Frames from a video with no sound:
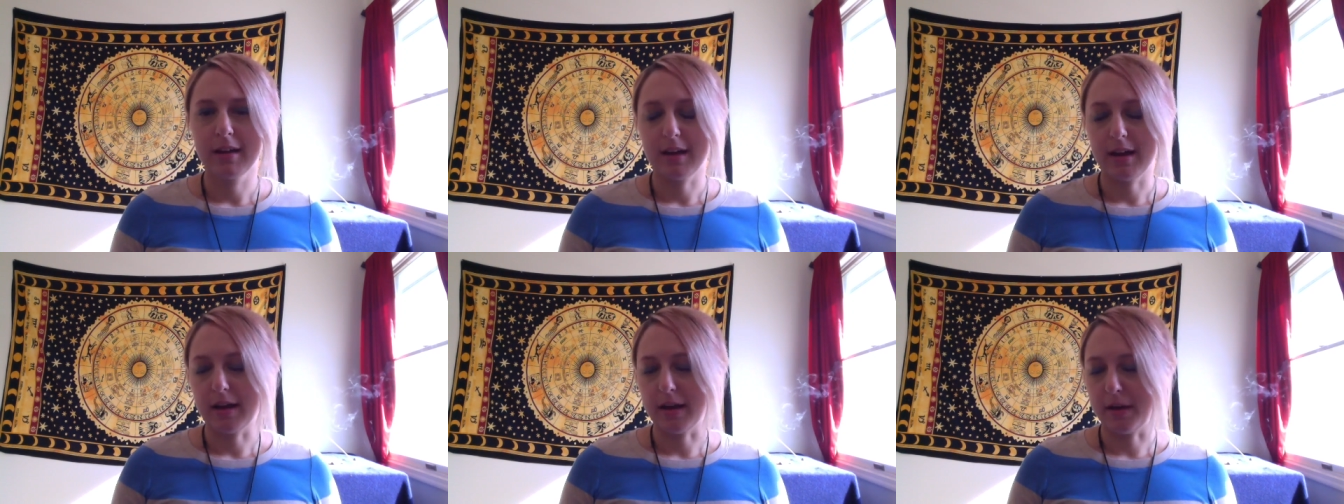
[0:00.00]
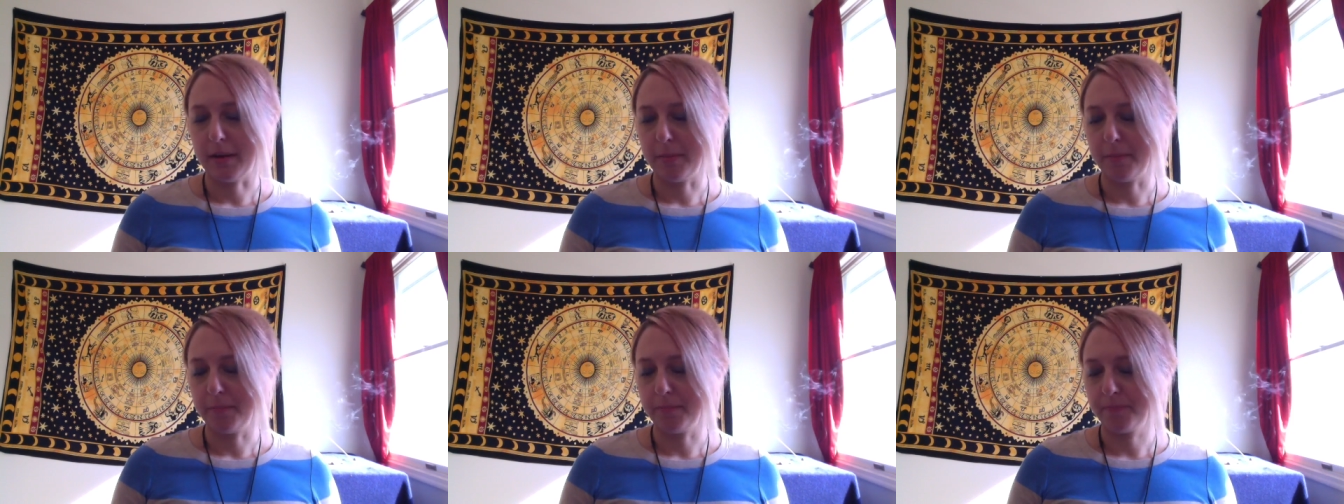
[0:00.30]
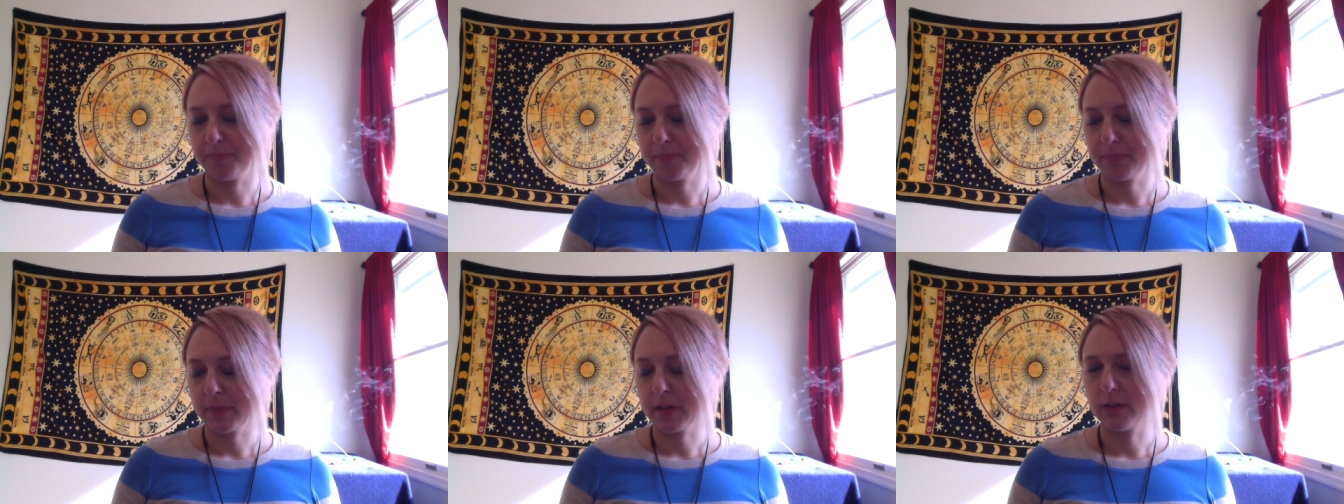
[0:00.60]
Um,
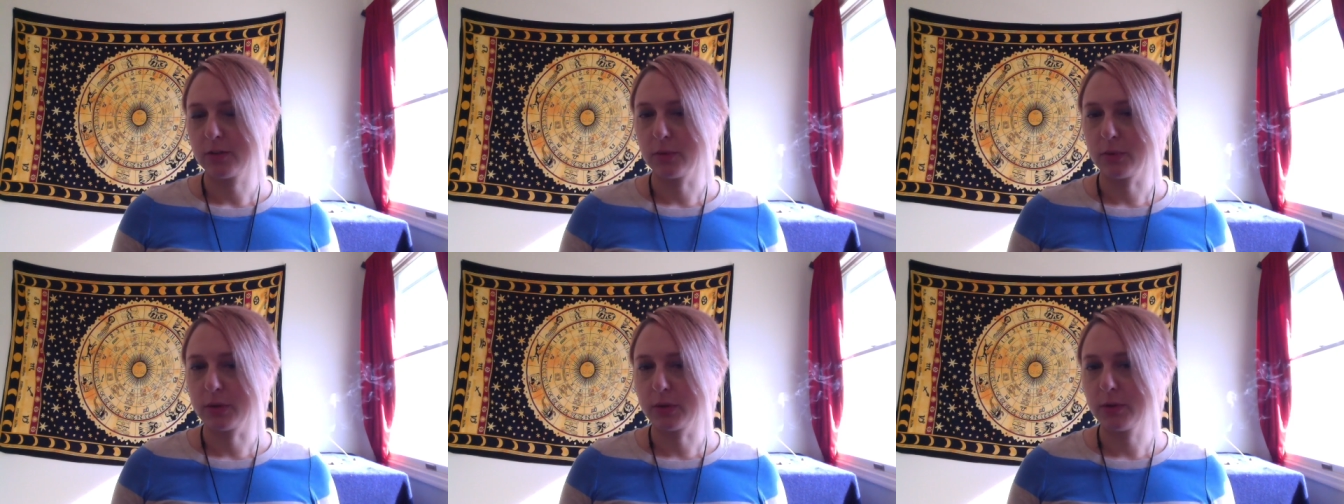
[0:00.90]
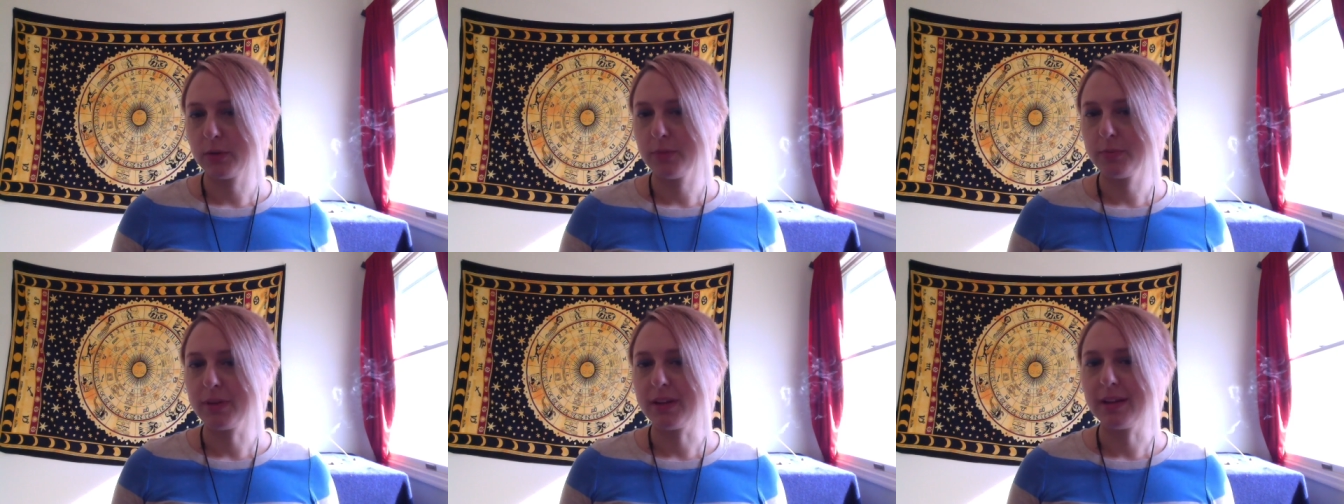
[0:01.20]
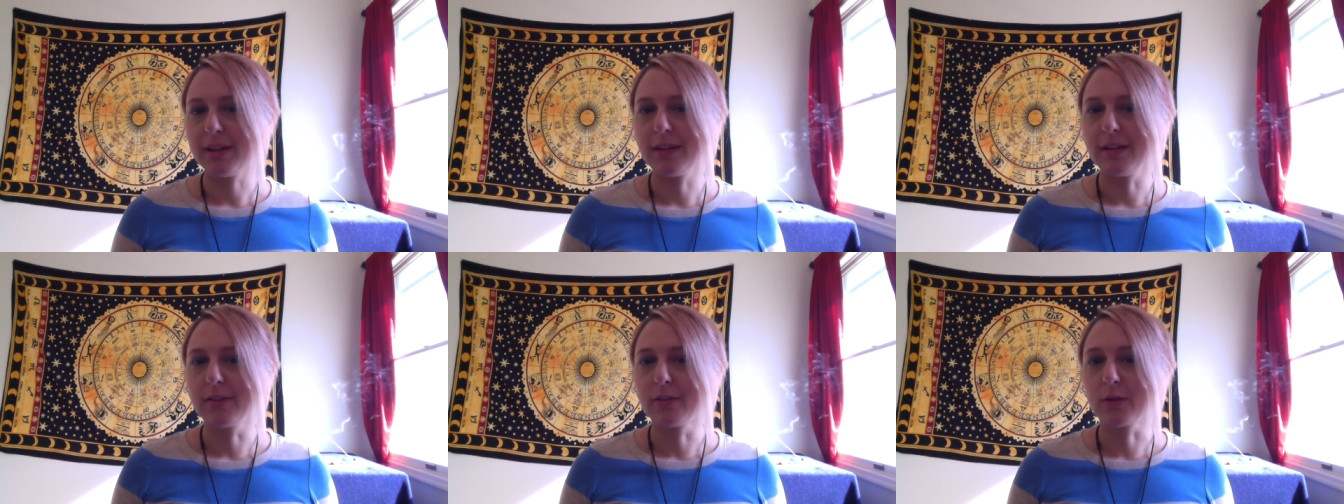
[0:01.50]
so it could
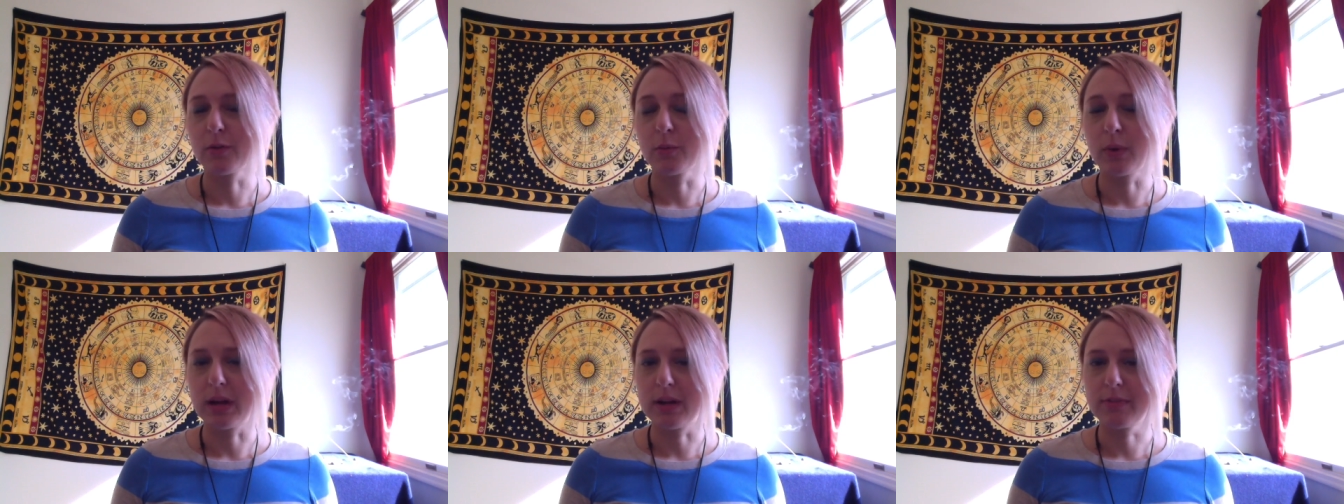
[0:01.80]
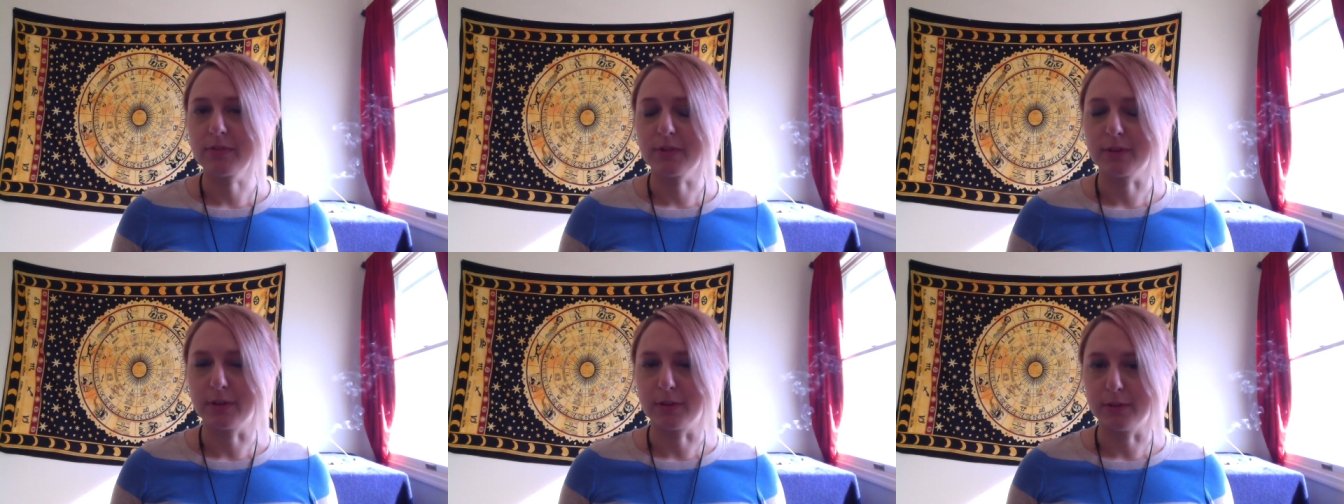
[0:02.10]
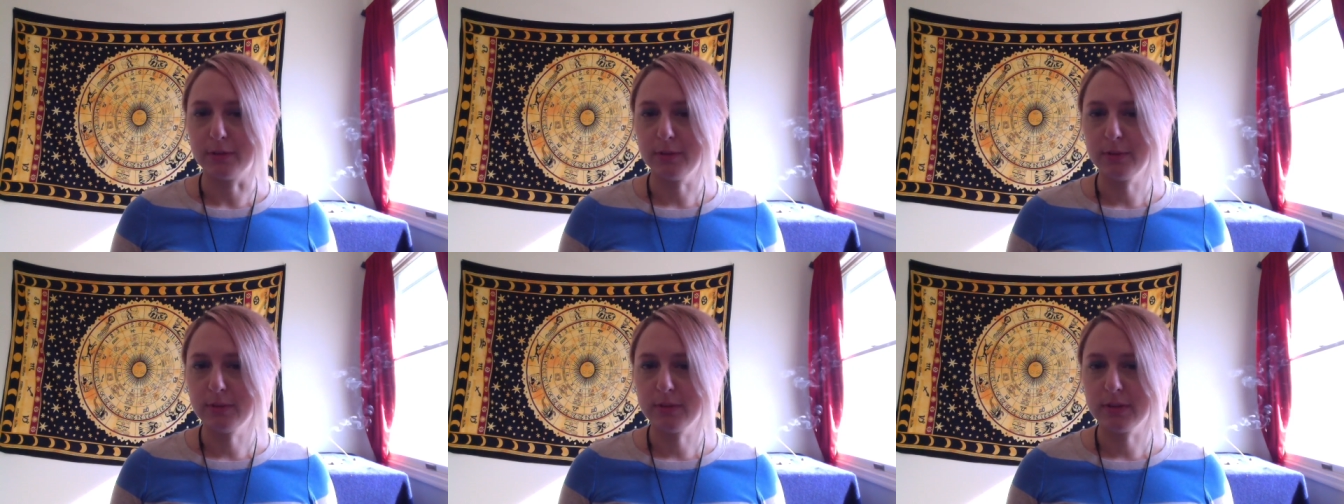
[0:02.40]
be either way for
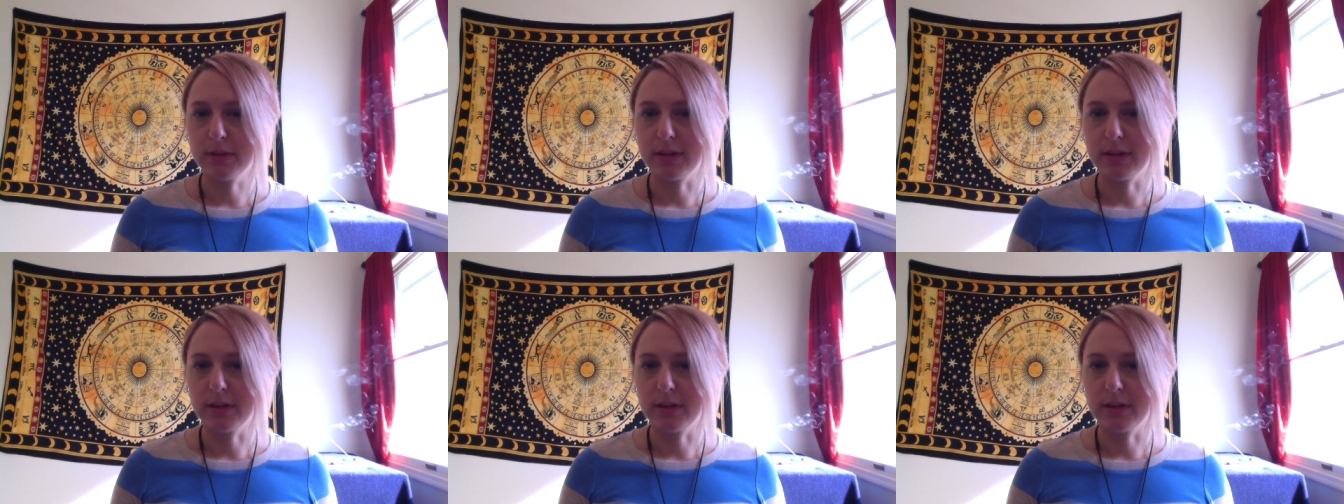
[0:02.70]
you.